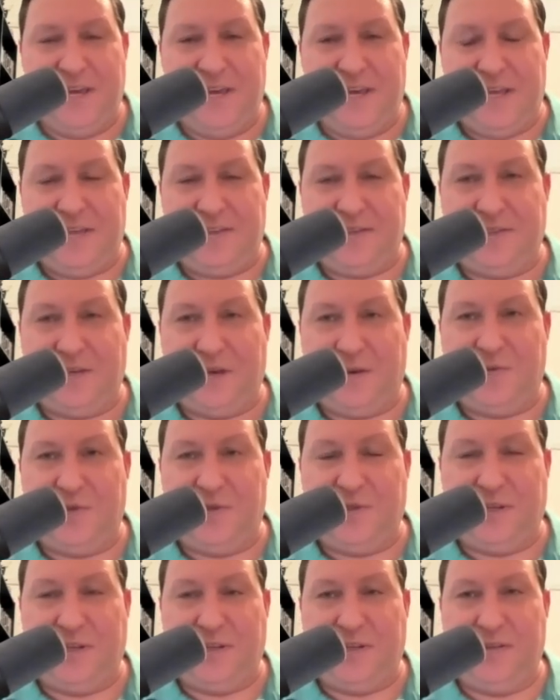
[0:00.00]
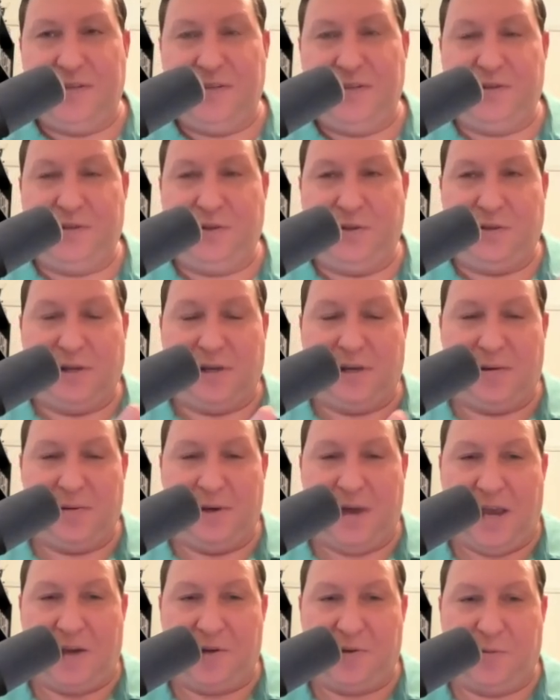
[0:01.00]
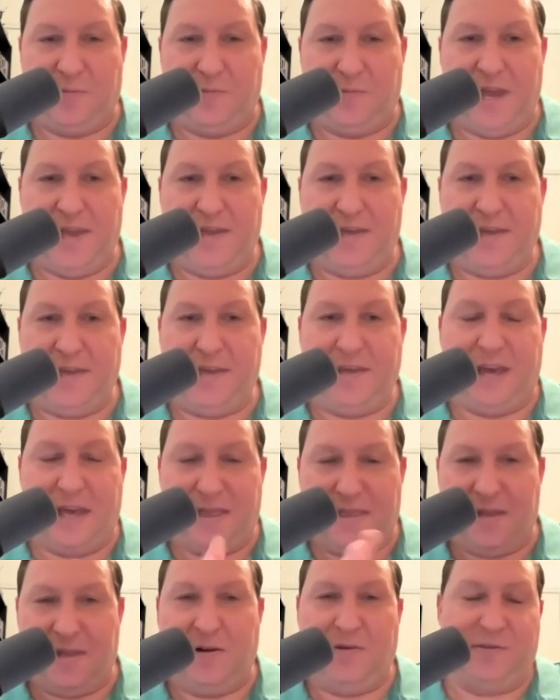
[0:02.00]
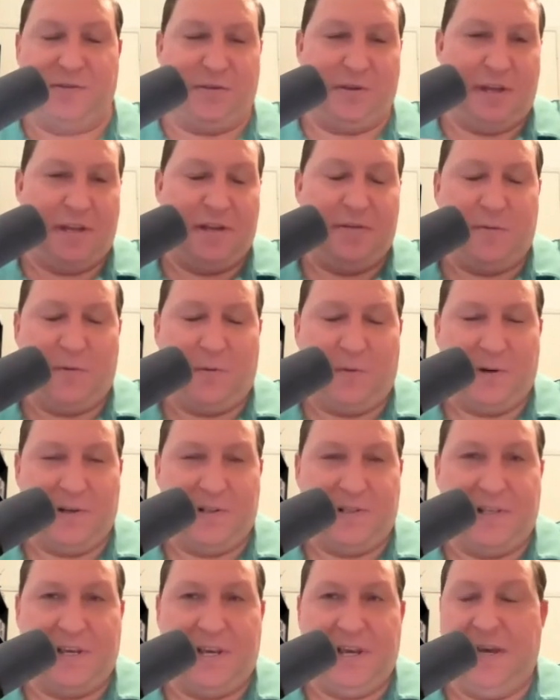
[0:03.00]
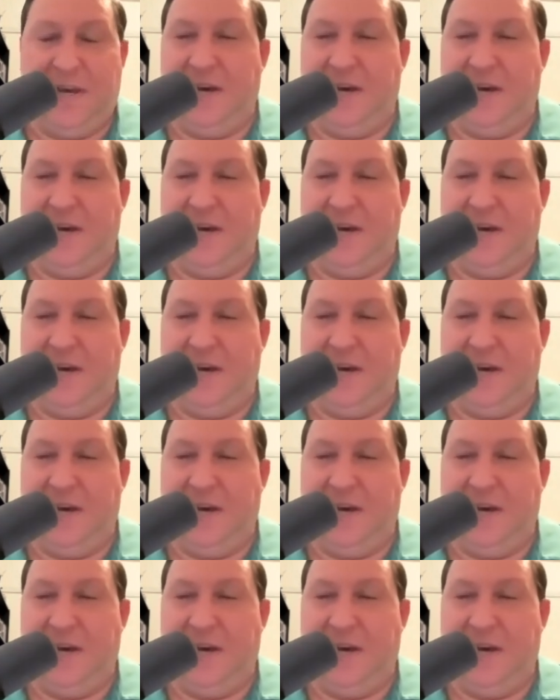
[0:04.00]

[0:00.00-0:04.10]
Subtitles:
inception to the actual making, and then also, and of course,